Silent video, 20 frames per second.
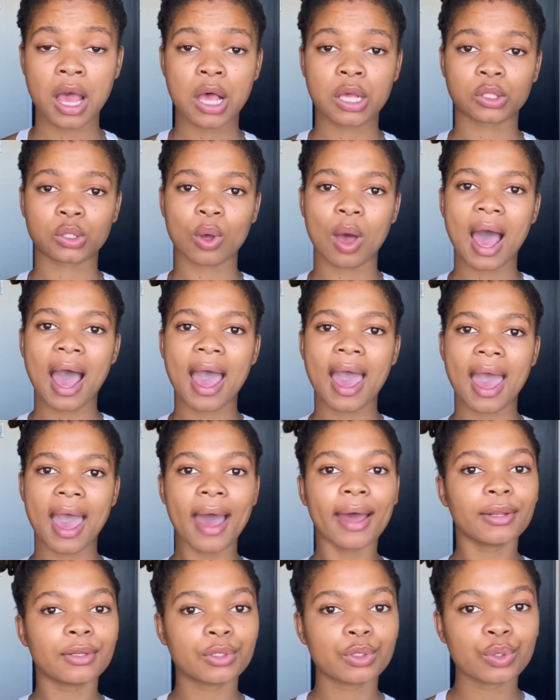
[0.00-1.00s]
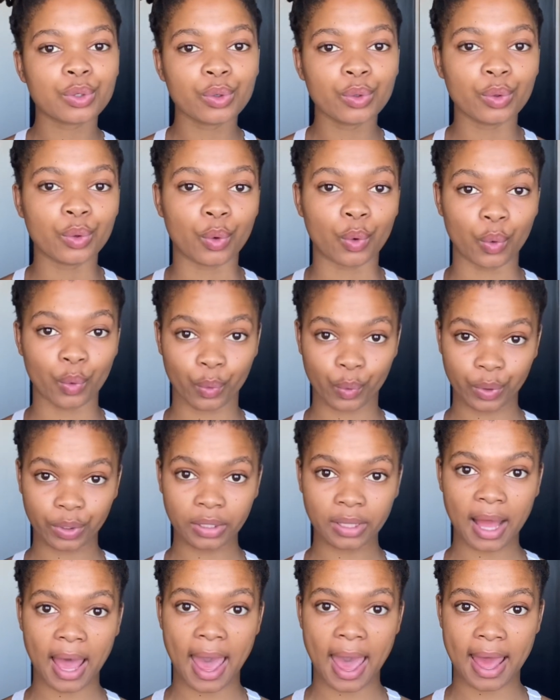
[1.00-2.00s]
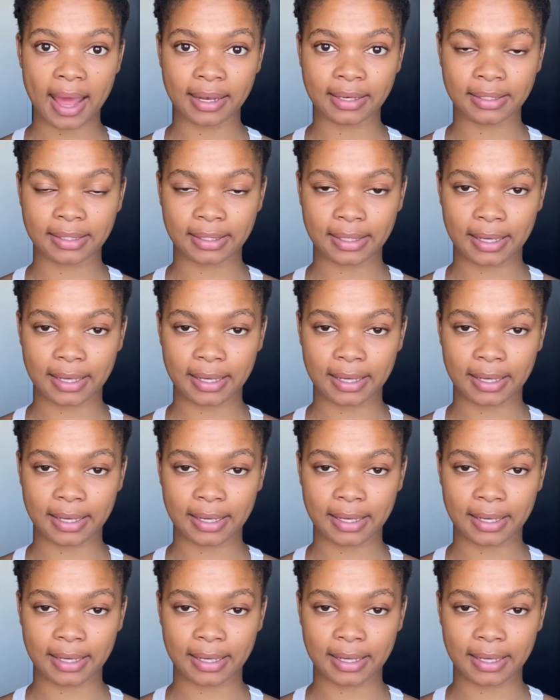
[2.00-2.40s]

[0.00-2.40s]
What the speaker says: So I had to Google and